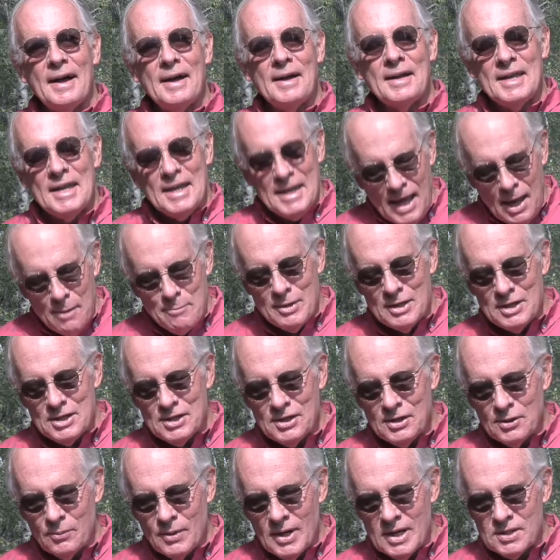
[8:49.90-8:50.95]
He came into
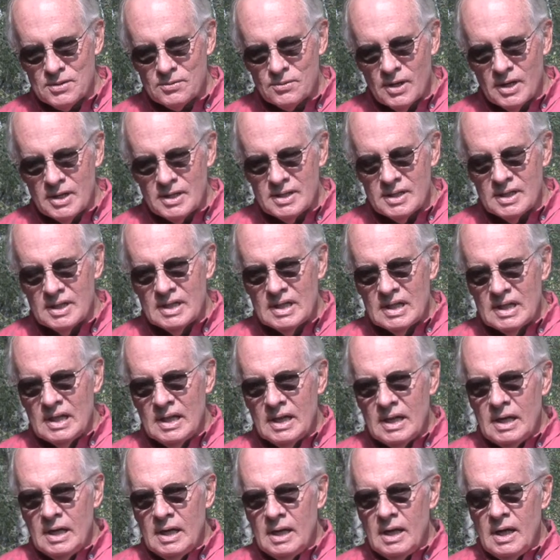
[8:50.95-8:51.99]
the restaurant,
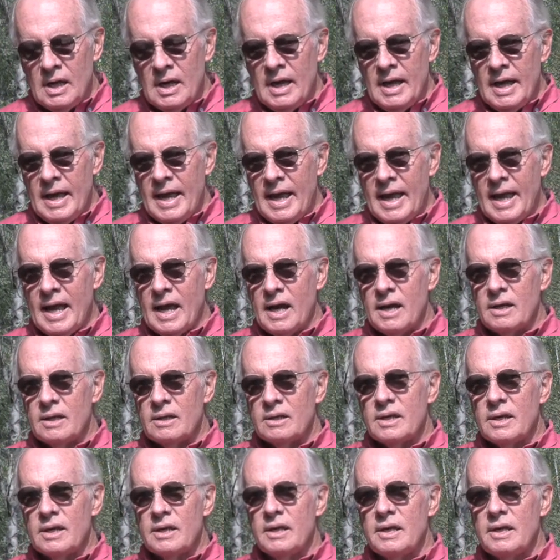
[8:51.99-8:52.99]
and